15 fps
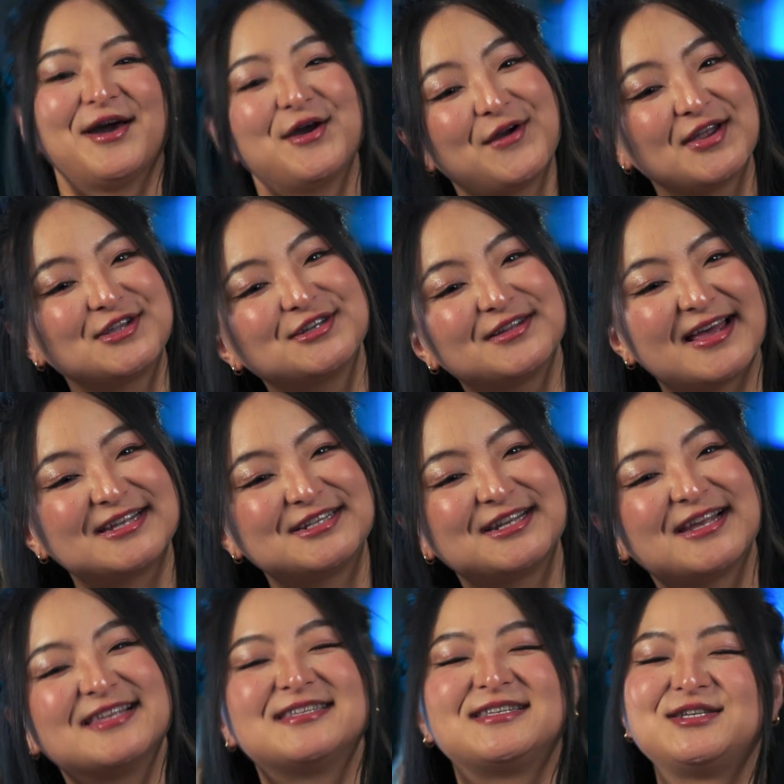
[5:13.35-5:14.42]

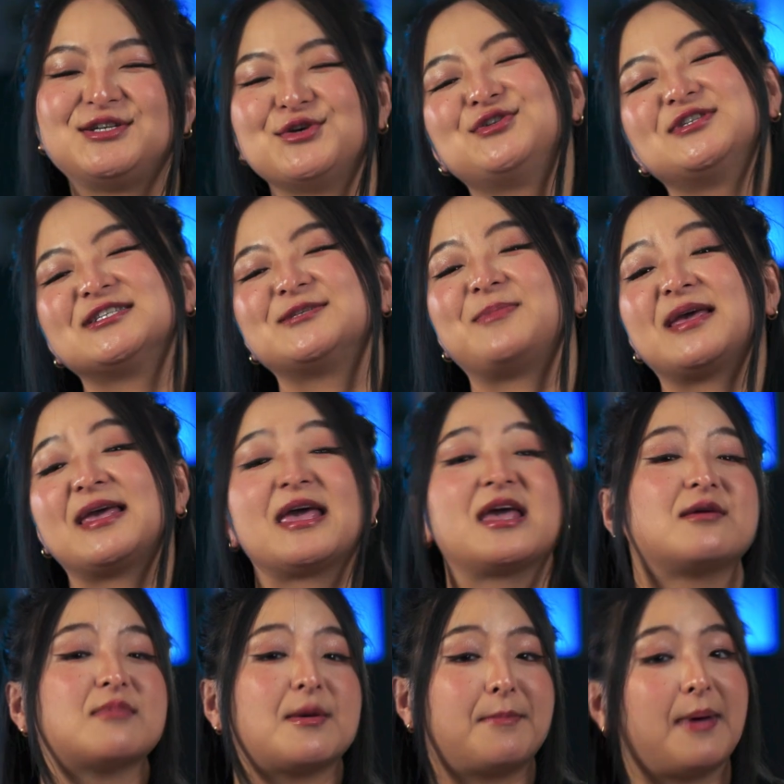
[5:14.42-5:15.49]
Congratulations! You just
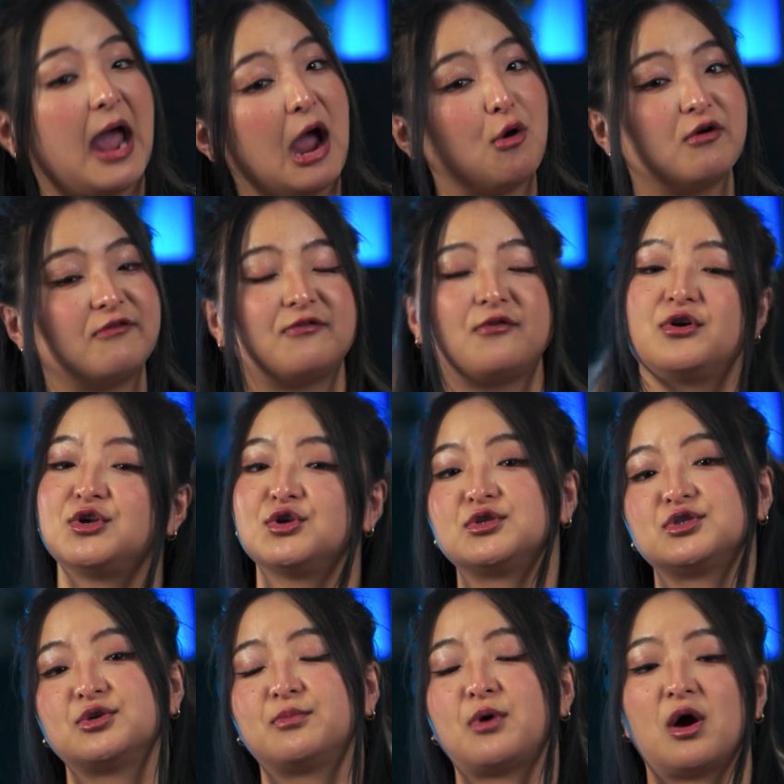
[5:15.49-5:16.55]
became a powerful
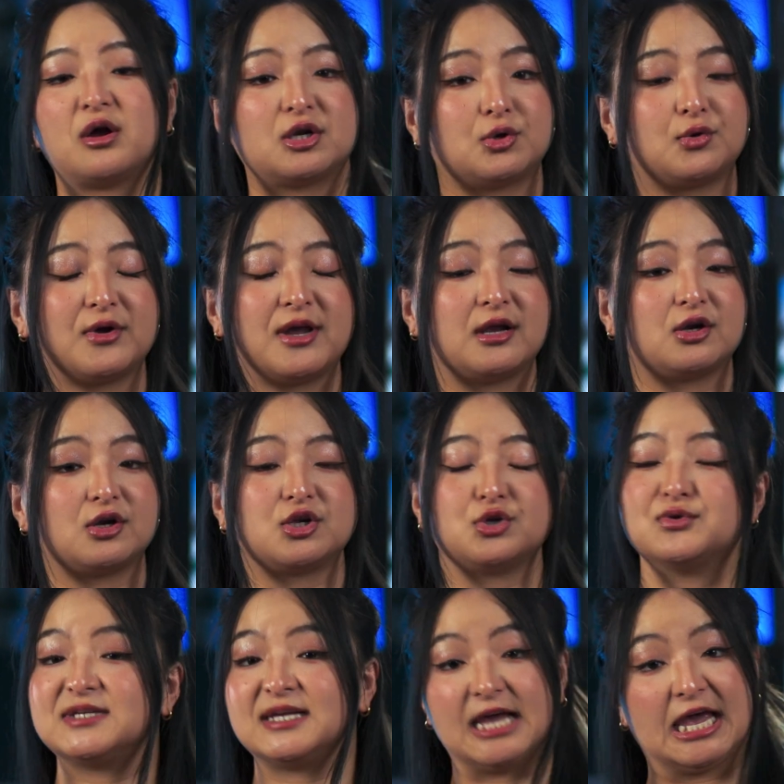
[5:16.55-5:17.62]
YouTube content creator
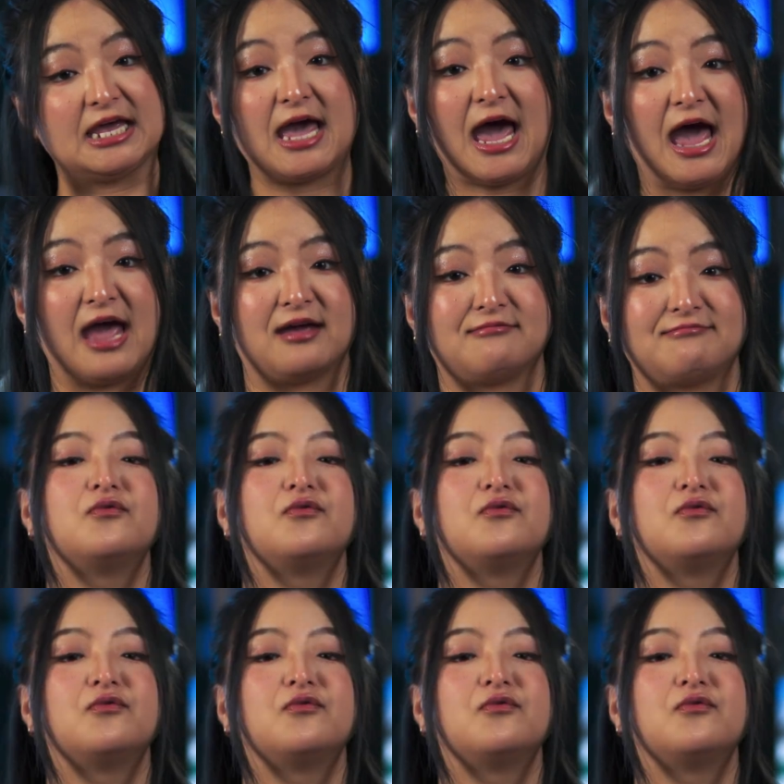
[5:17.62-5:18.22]
using AI.